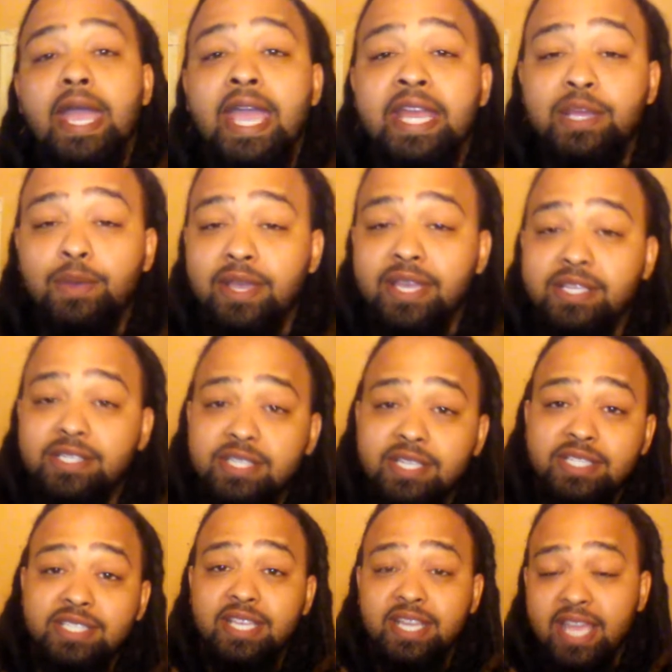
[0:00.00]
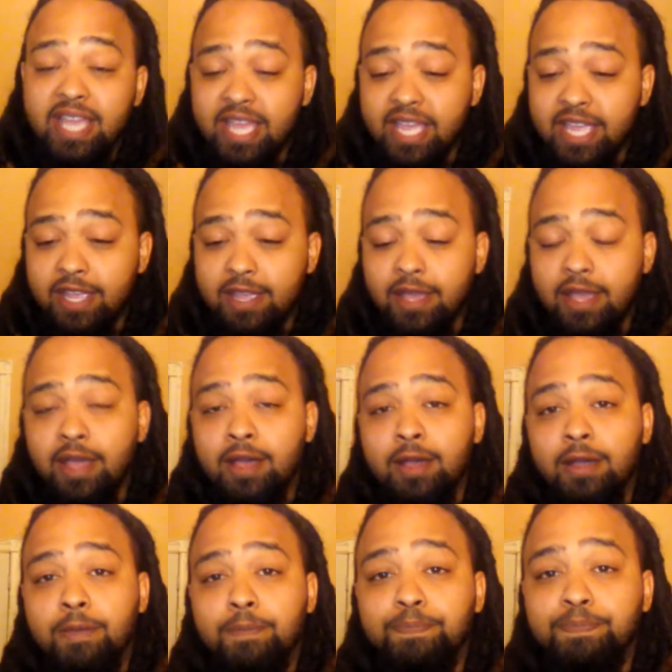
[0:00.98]
Anyways, today,
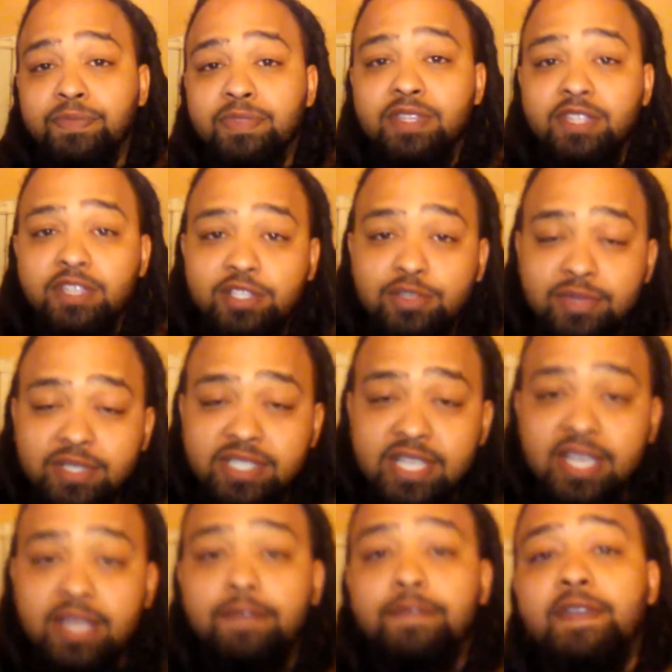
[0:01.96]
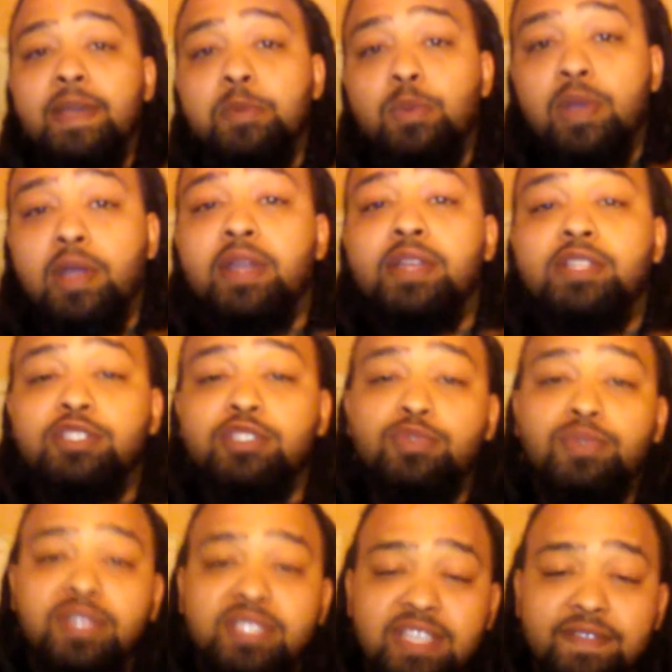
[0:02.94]
the 22nd of February,
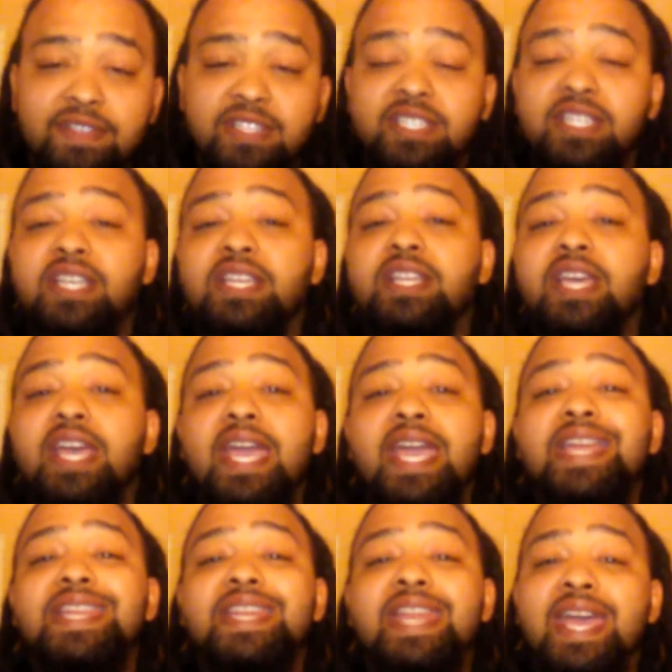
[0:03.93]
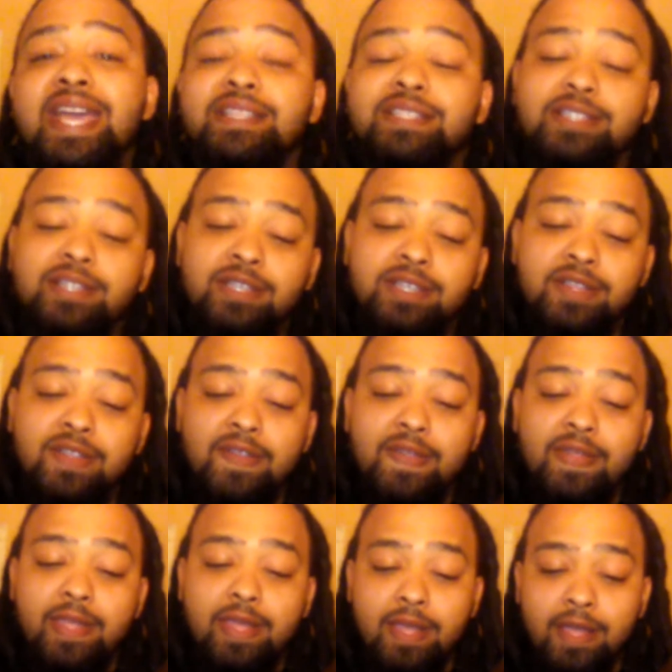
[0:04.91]
2017, NASA
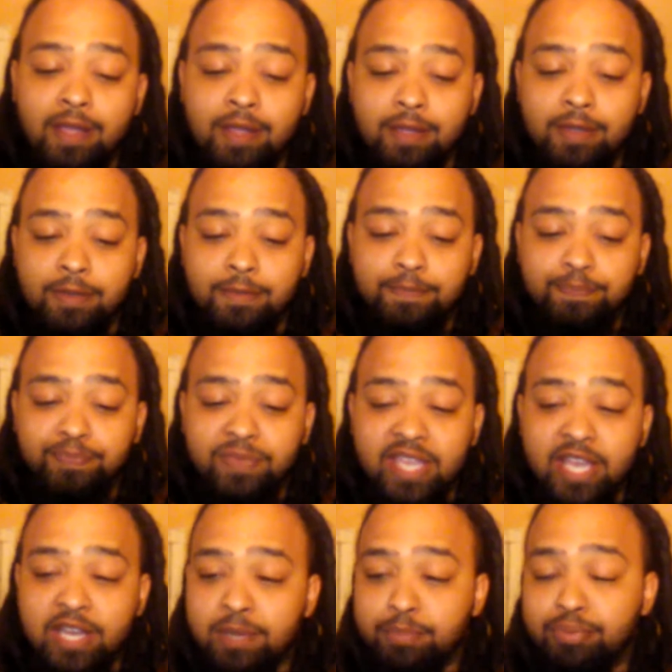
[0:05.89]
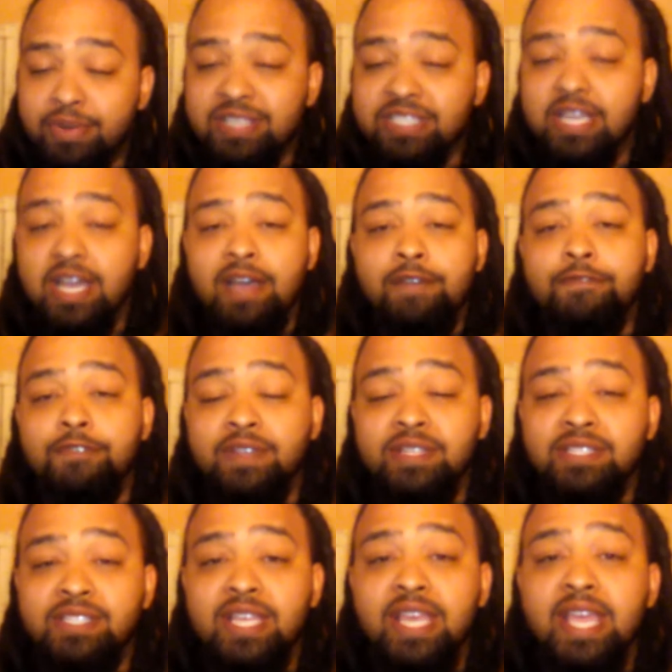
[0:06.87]
held a press
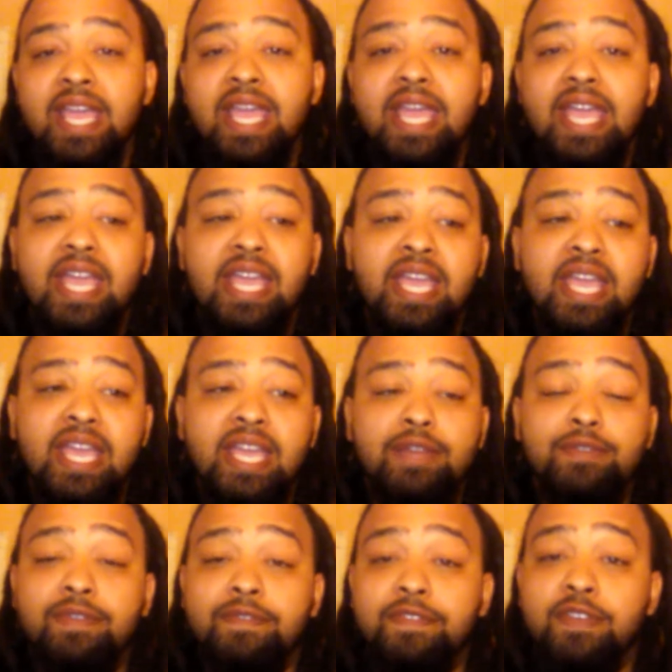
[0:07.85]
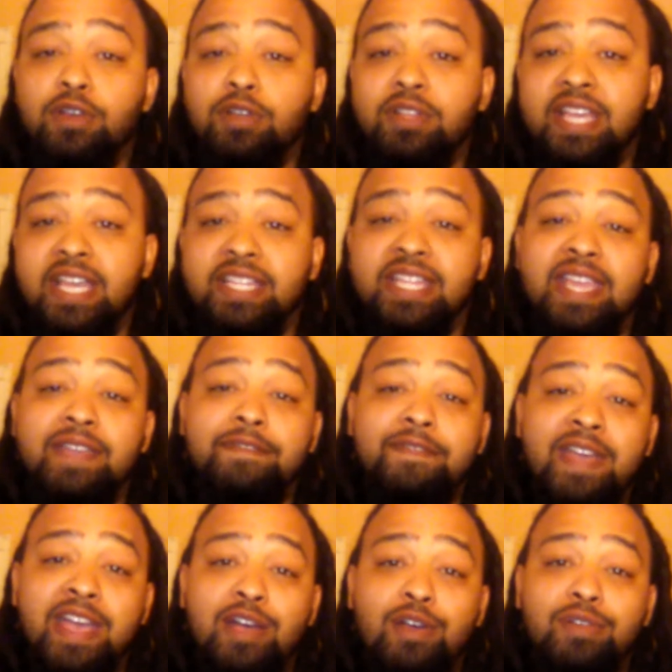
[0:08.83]
conference and revealed that they
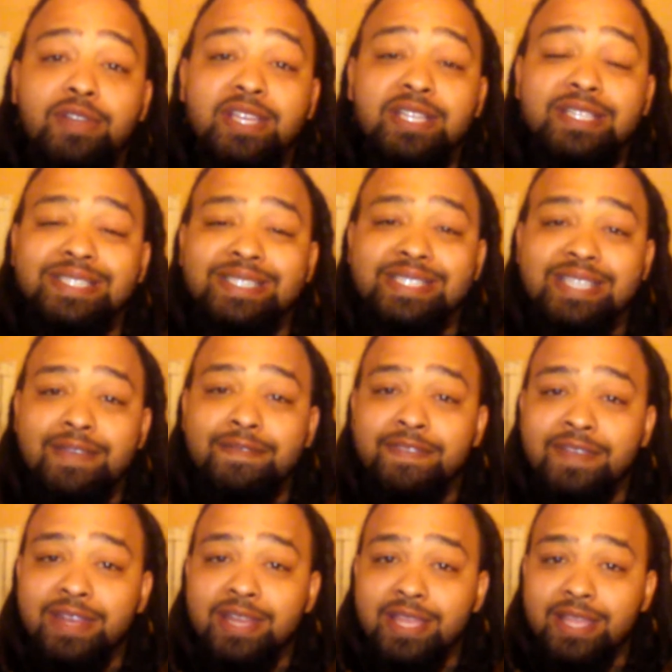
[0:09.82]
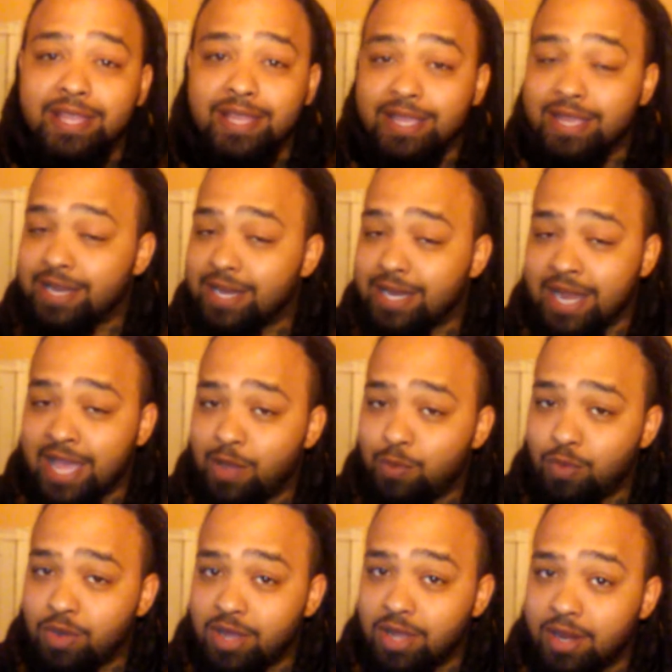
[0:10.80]
found seven,
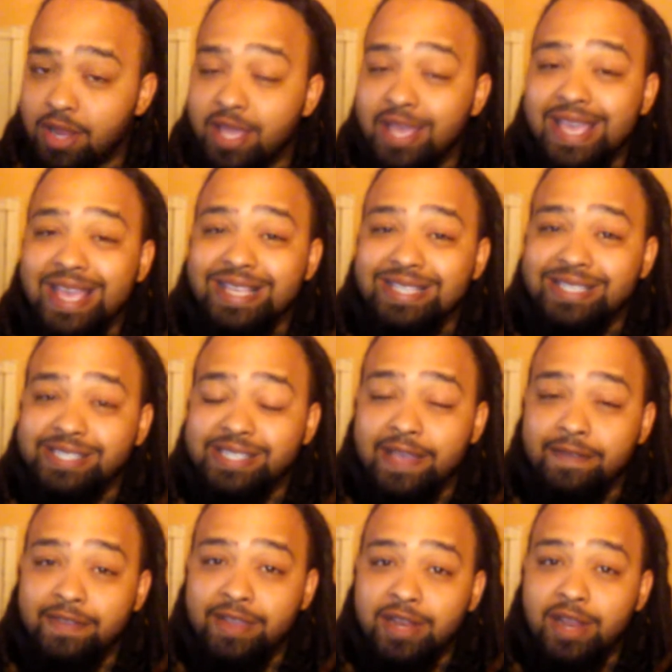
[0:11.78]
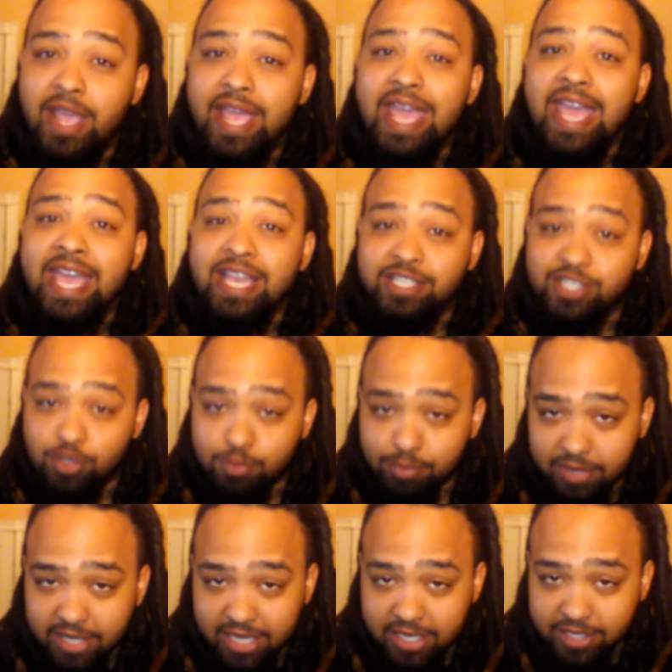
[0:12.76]
not one, seven
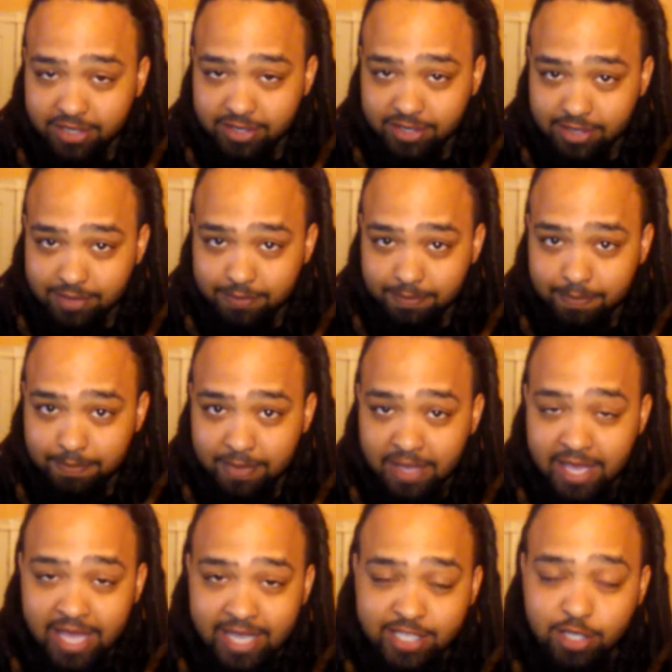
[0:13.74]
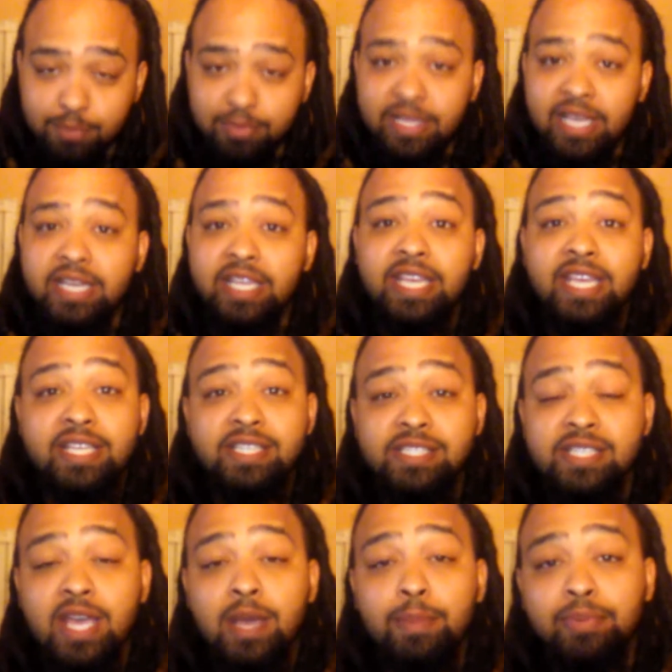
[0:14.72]
exoplanets. An exoplanet
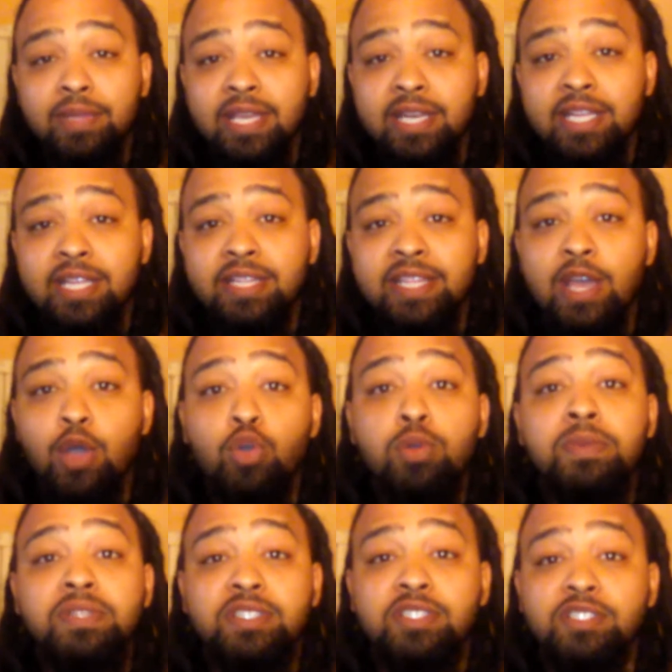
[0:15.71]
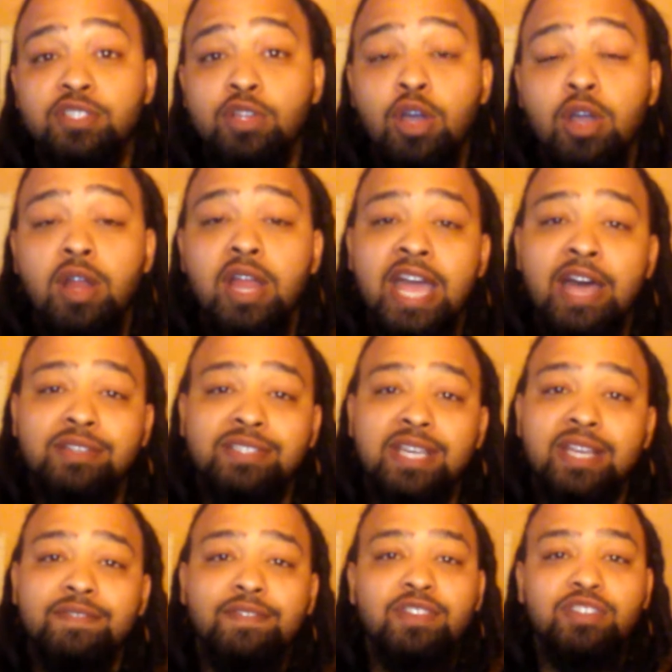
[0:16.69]
is a planet that orbits a star
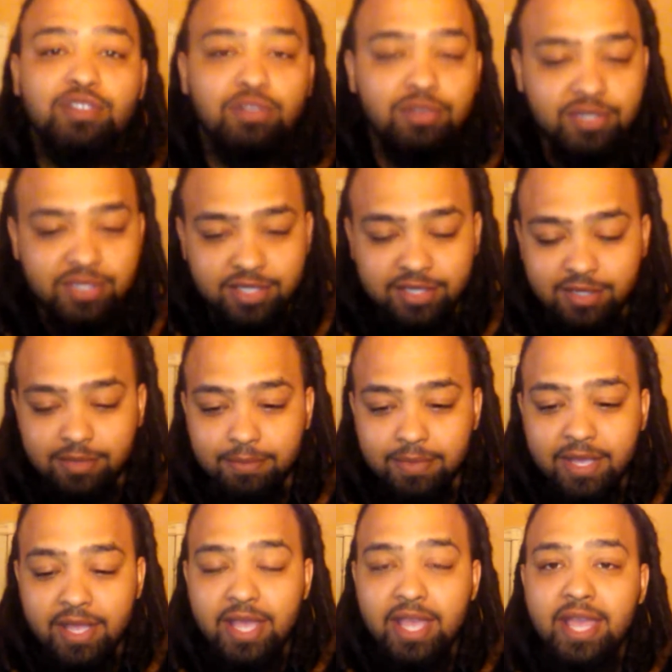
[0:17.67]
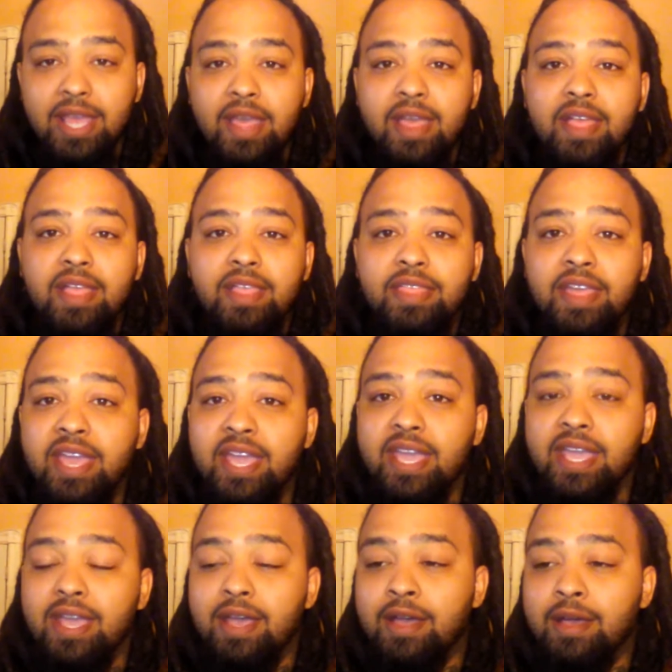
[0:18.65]
outside of our solar system.
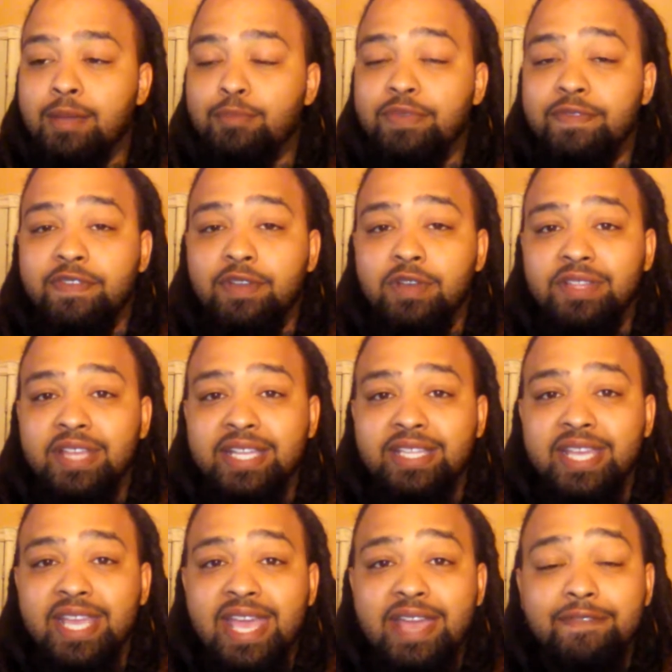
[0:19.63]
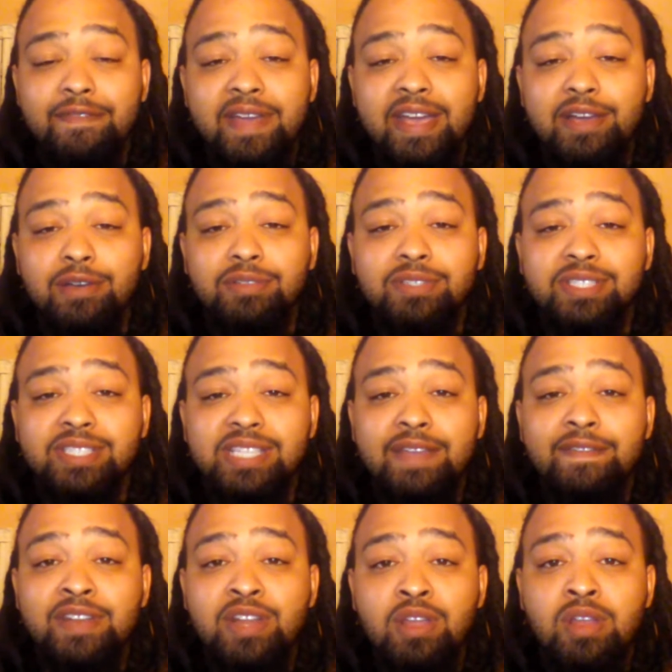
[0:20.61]
They revealed that they have found
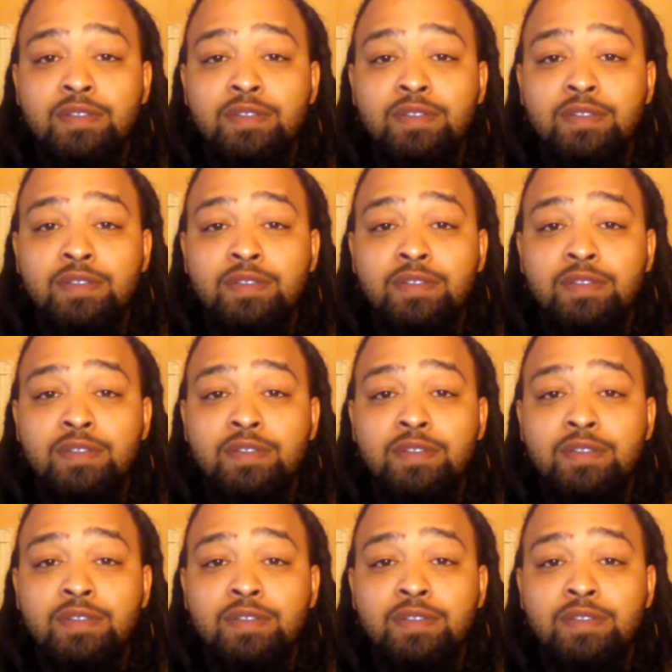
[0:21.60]
seven